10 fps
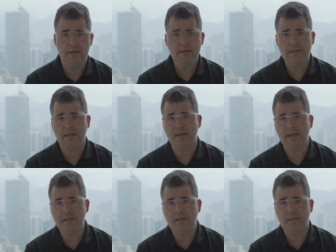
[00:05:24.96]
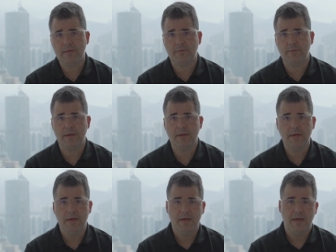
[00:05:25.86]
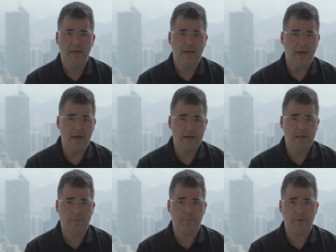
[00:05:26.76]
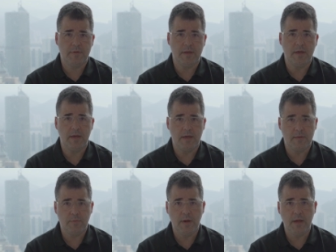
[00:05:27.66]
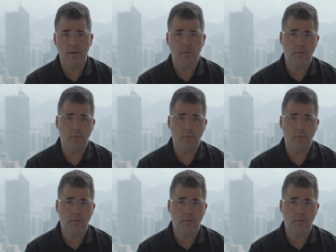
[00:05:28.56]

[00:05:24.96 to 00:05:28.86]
he's an industry expert as well,